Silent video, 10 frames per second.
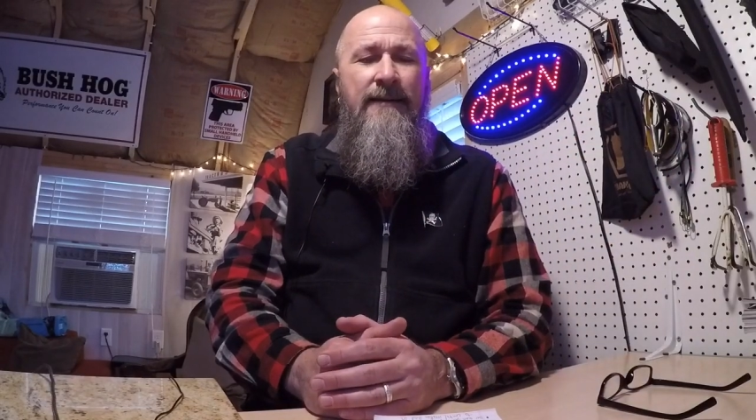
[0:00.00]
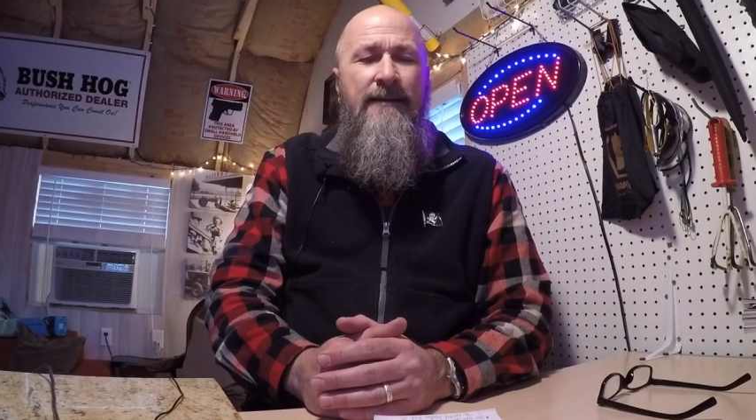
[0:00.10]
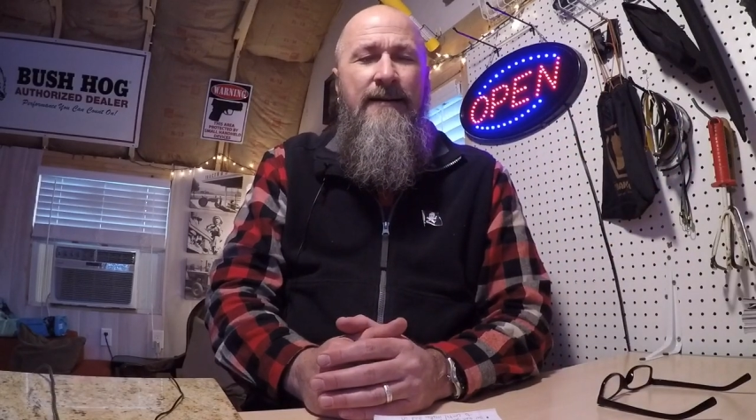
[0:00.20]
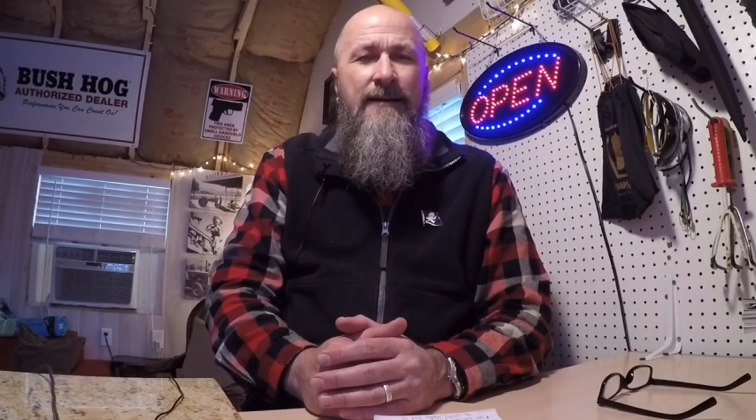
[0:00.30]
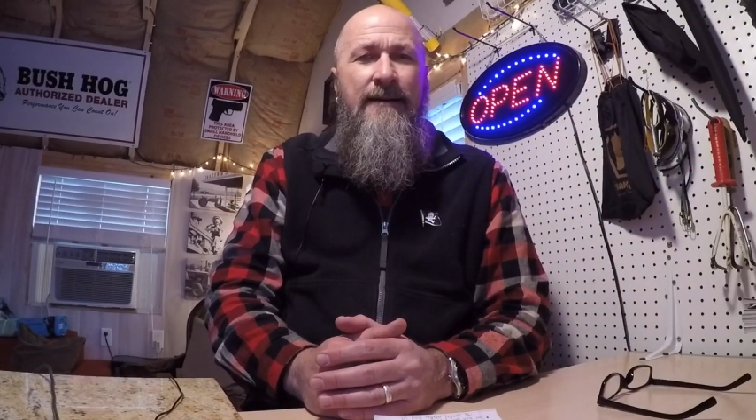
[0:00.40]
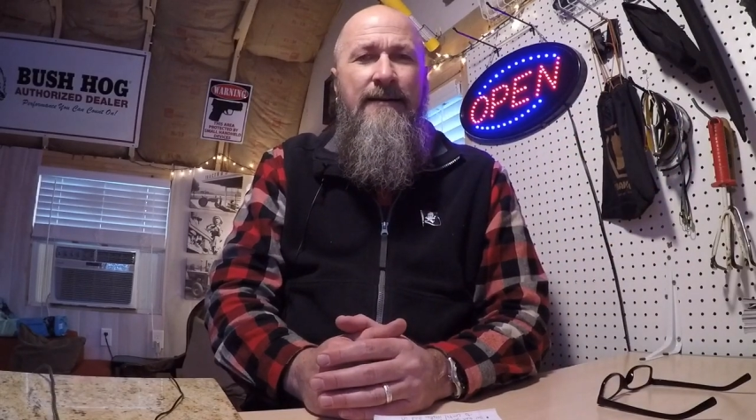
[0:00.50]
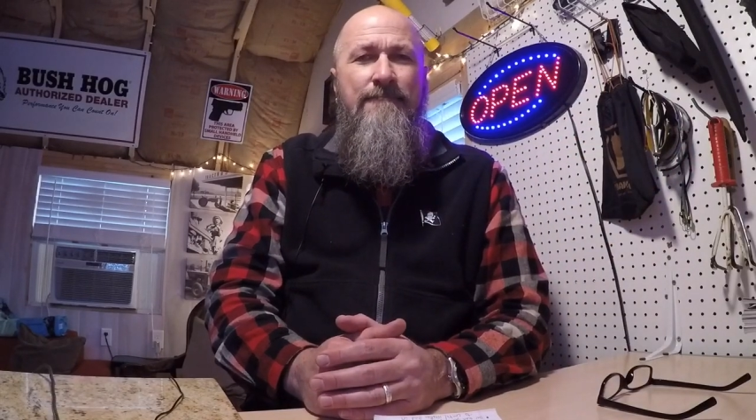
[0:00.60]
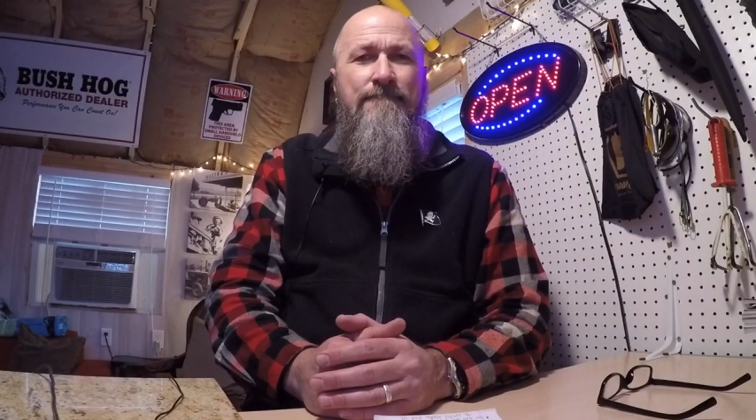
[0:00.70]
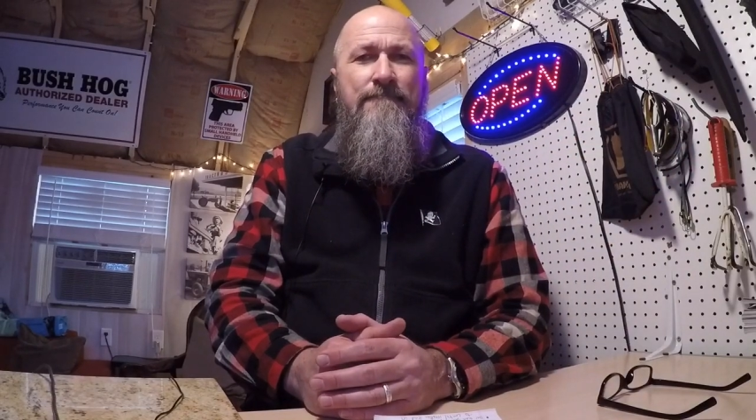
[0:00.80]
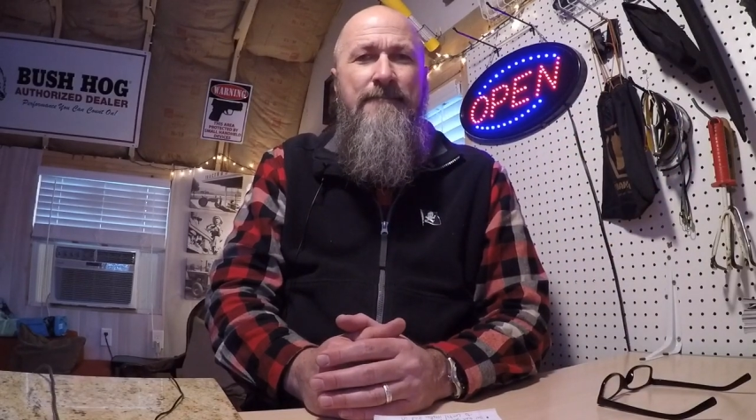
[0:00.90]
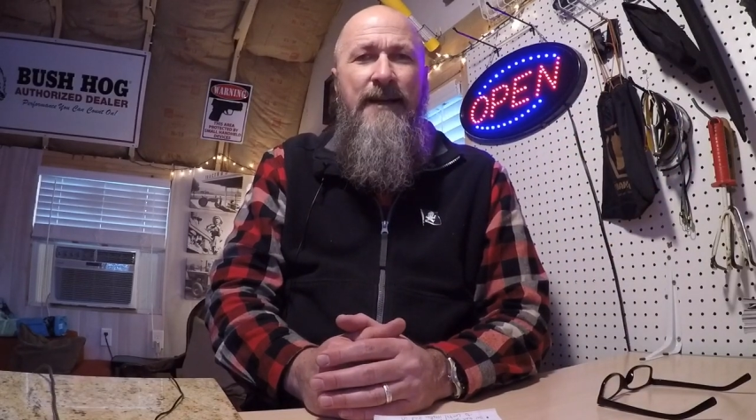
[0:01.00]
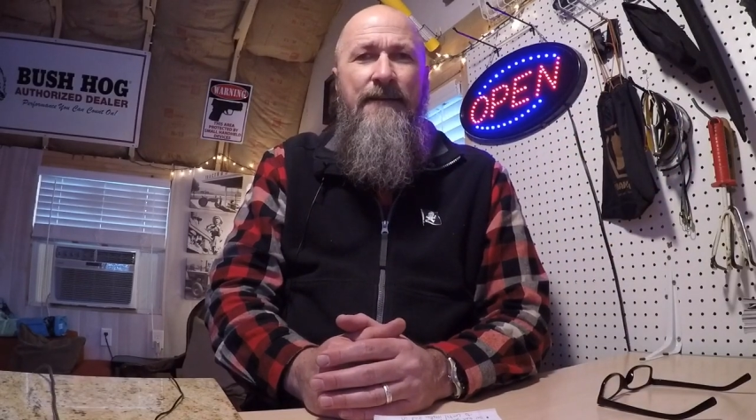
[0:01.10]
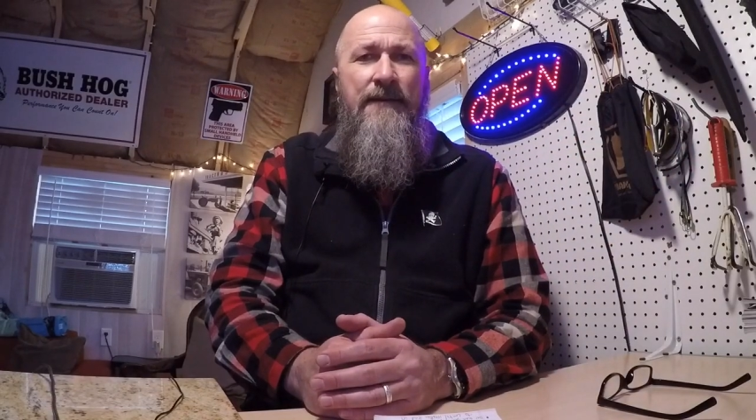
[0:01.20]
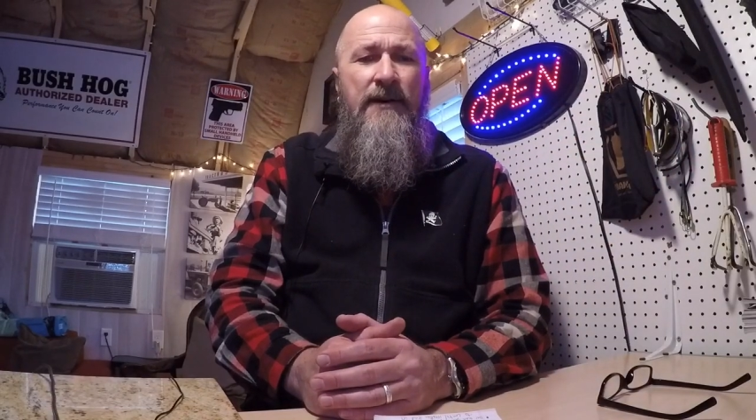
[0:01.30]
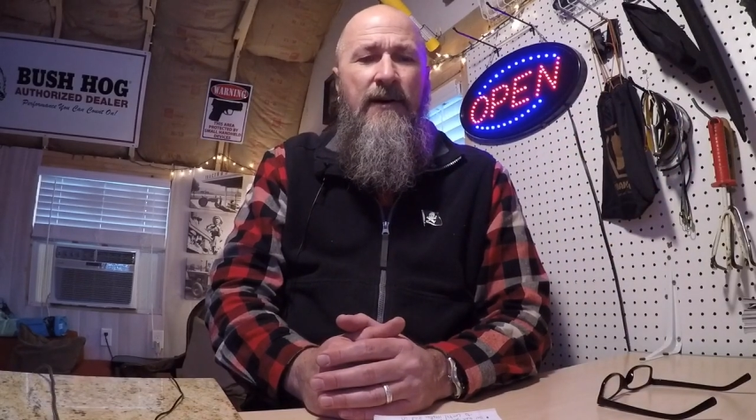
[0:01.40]
uh, in
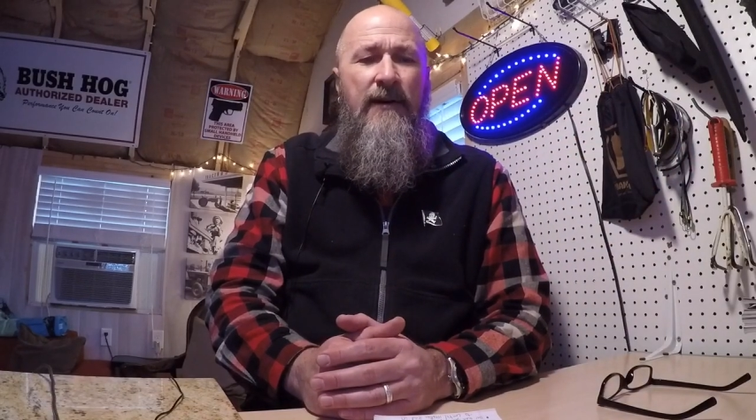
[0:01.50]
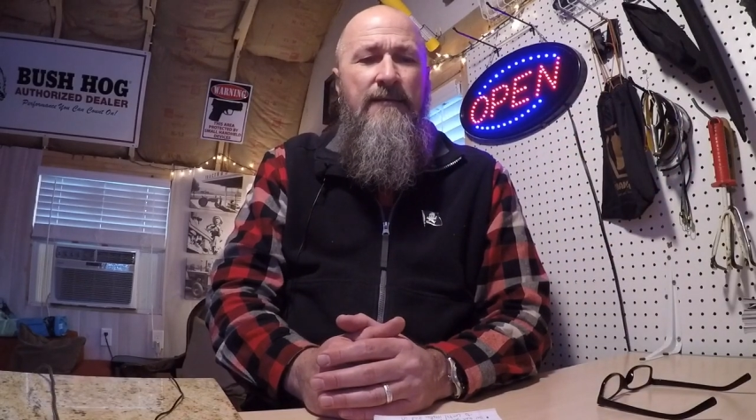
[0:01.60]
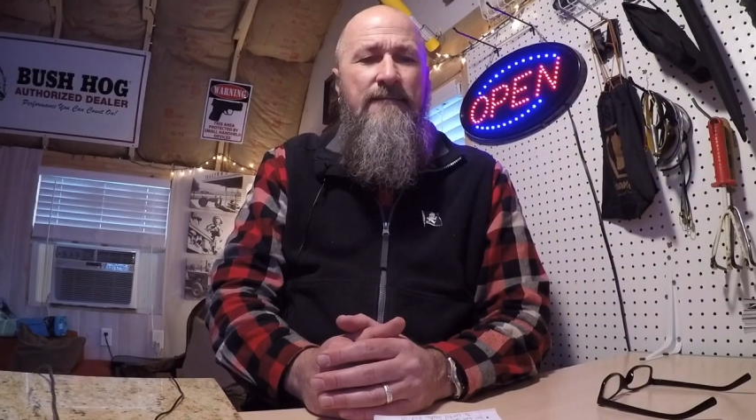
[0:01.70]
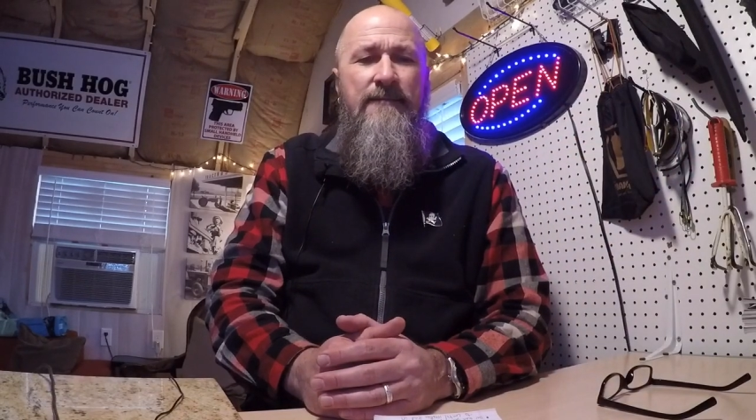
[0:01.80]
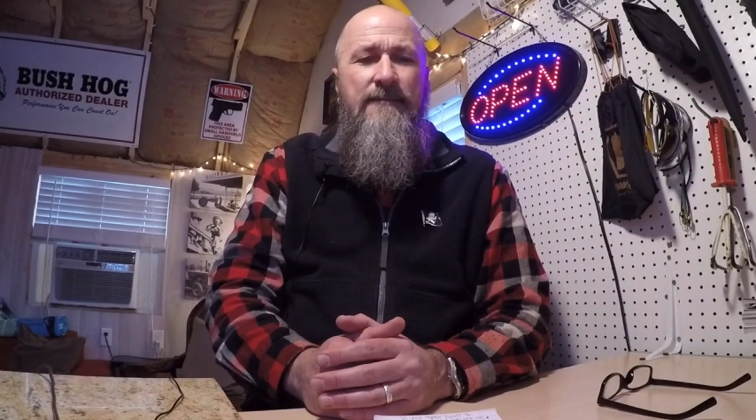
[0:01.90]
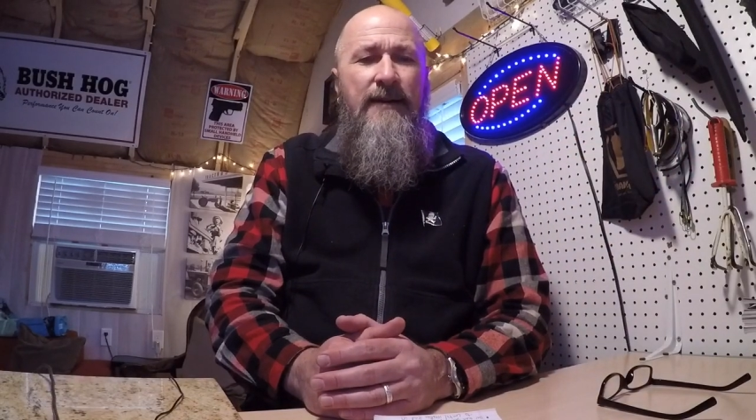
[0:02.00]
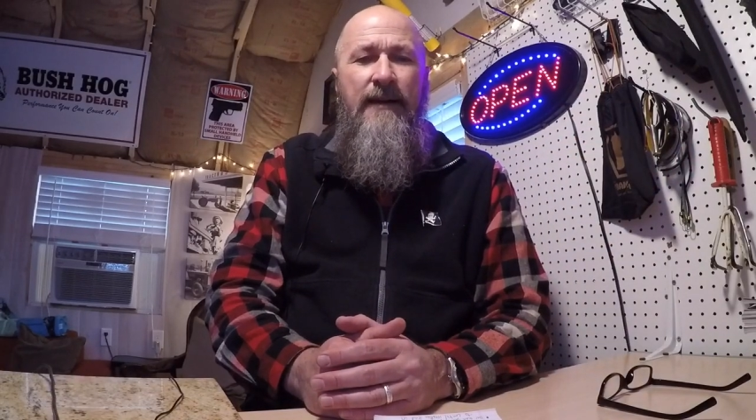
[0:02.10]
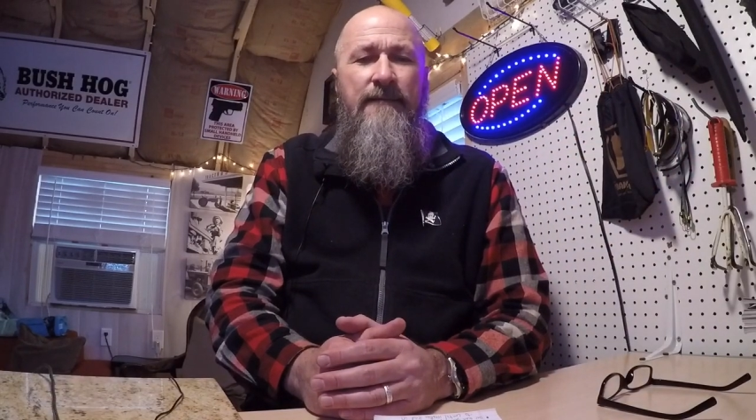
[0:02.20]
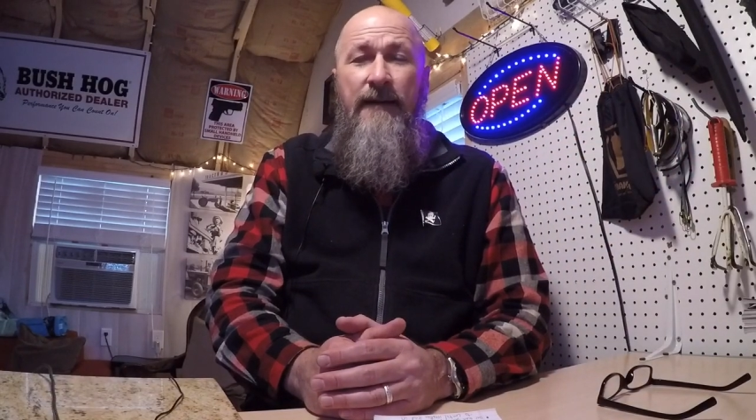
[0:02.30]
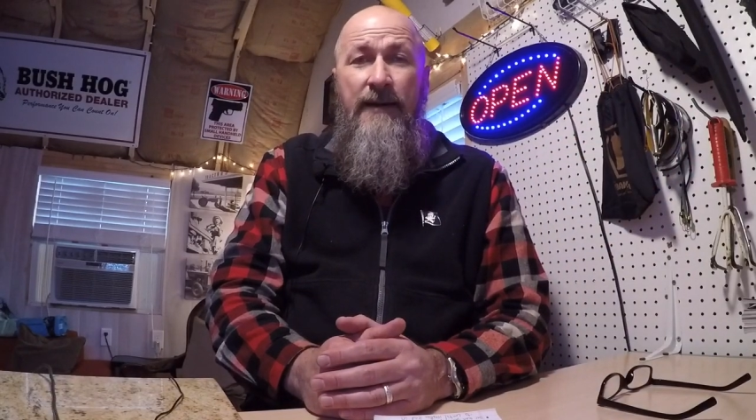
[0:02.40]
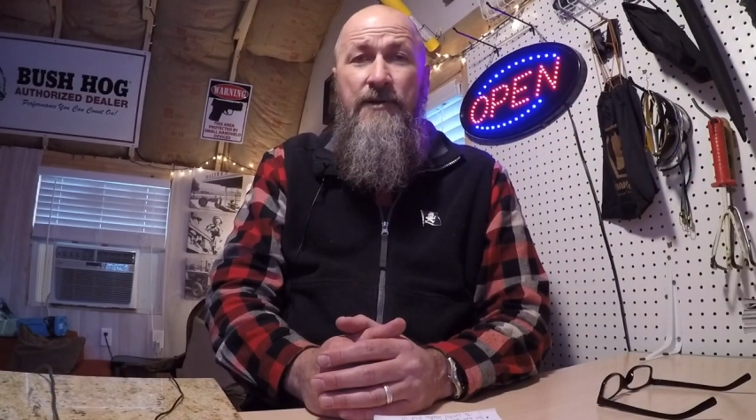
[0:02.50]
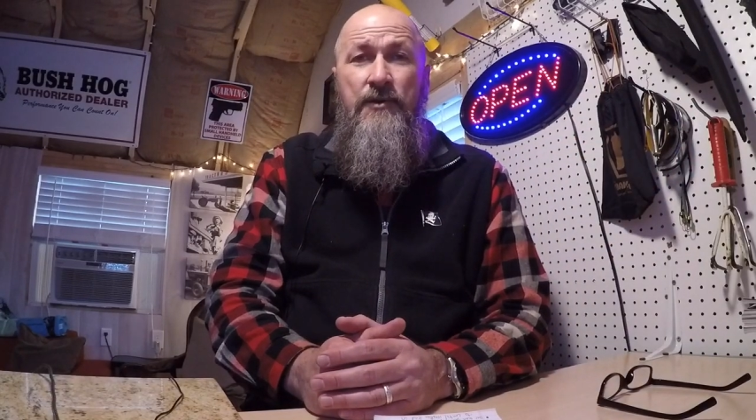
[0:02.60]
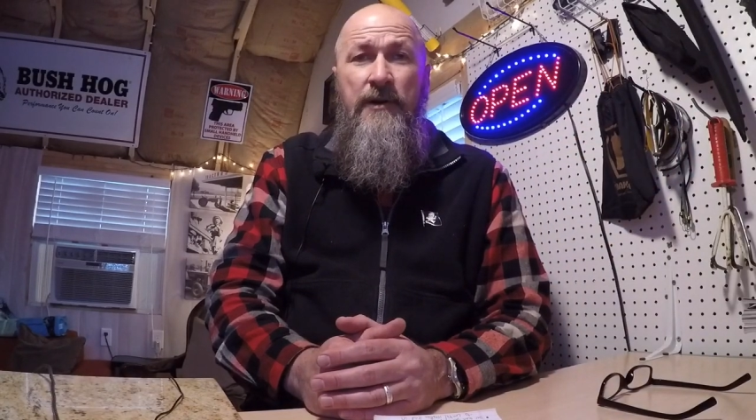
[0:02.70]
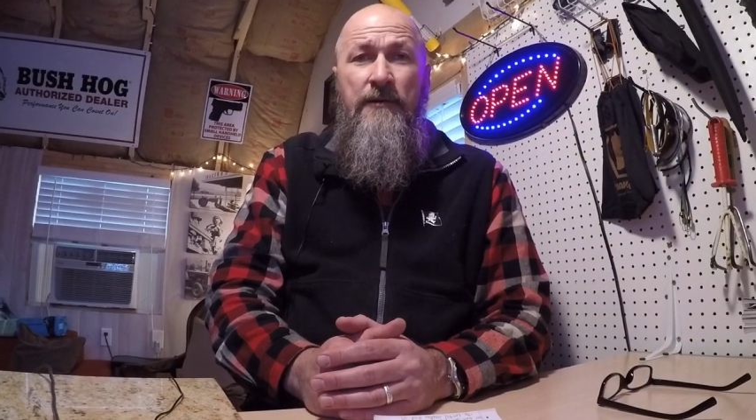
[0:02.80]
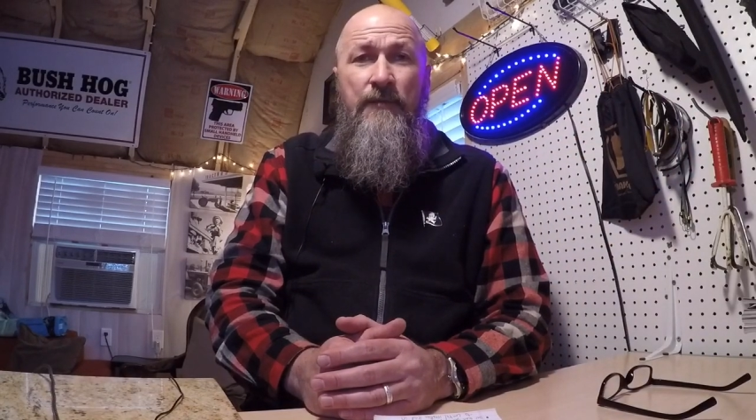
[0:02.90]
the dark. And that is
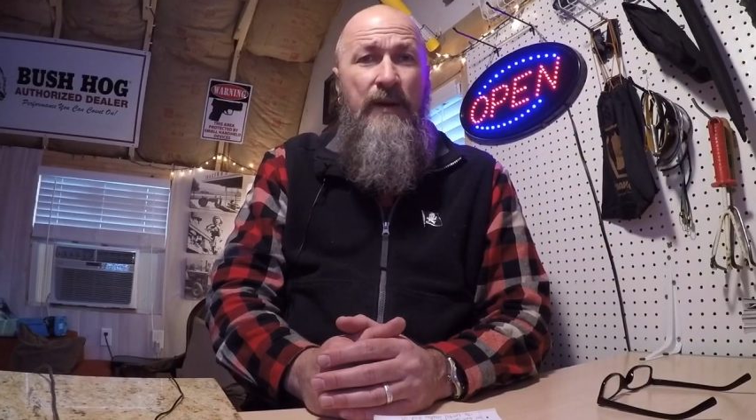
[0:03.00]
truth.